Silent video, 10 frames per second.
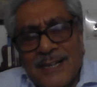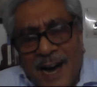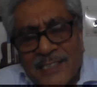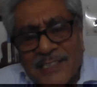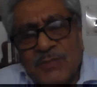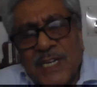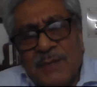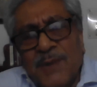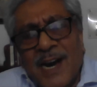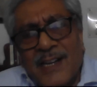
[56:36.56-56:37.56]
last week
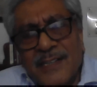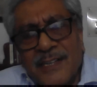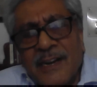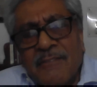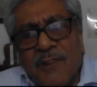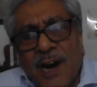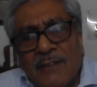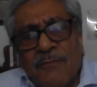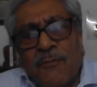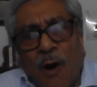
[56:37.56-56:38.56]
by
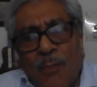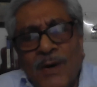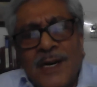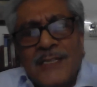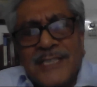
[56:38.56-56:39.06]
101 former